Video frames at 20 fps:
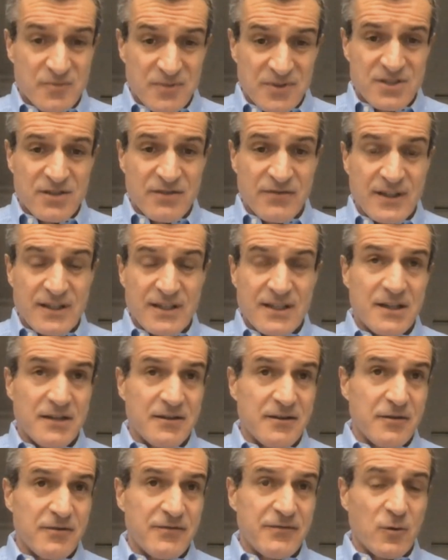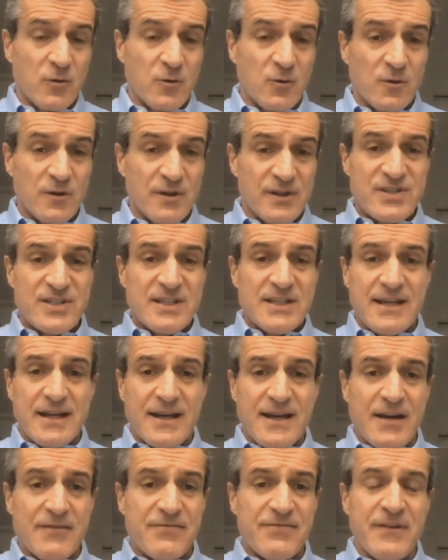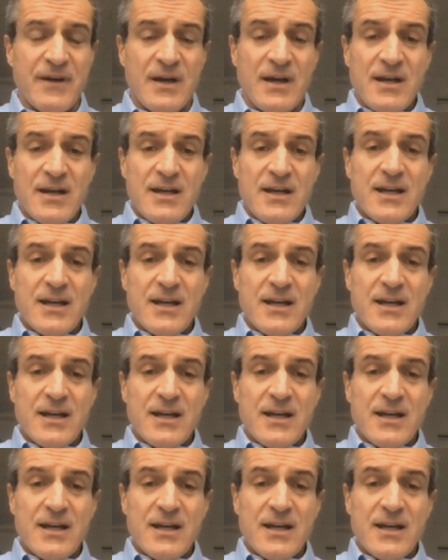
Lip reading: specifically for CDNF.